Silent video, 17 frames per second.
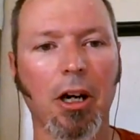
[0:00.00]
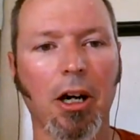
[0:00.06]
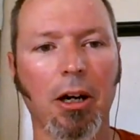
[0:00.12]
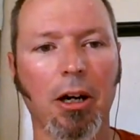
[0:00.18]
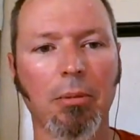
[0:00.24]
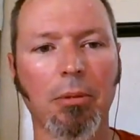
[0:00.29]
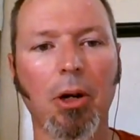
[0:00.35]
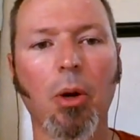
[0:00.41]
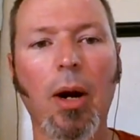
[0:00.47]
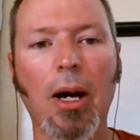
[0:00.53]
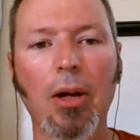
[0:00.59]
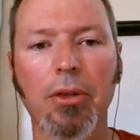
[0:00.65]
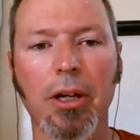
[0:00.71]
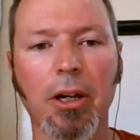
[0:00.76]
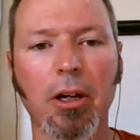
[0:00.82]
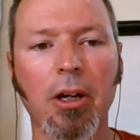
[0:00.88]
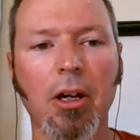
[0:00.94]
Um, go
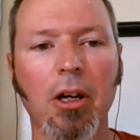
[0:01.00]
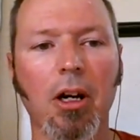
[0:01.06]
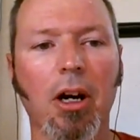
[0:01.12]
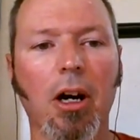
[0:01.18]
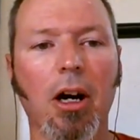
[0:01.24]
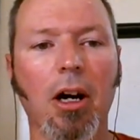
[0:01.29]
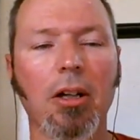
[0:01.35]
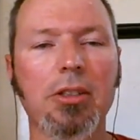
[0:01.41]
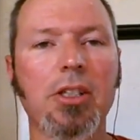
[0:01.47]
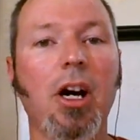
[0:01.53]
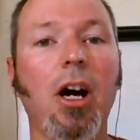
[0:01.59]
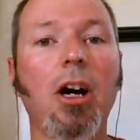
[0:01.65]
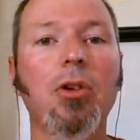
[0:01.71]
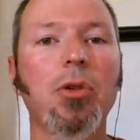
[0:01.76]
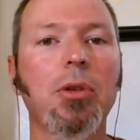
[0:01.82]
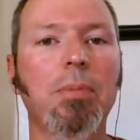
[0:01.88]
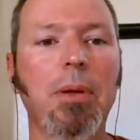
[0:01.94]
out there, uh,
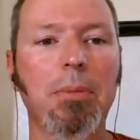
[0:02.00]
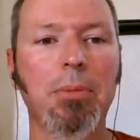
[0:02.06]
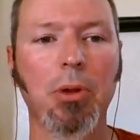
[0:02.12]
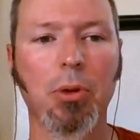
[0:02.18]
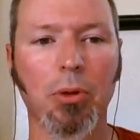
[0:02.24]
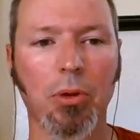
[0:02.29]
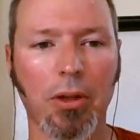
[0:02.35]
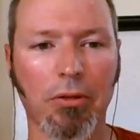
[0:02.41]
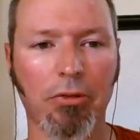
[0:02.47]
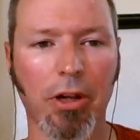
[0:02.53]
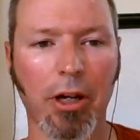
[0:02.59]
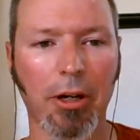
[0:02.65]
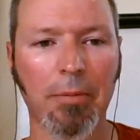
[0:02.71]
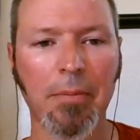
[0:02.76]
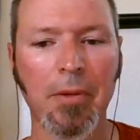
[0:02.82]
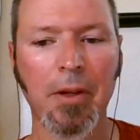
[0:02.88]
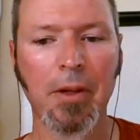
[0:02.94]
talk with people who live
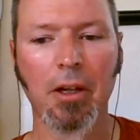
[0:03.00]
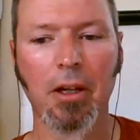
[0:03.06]
there.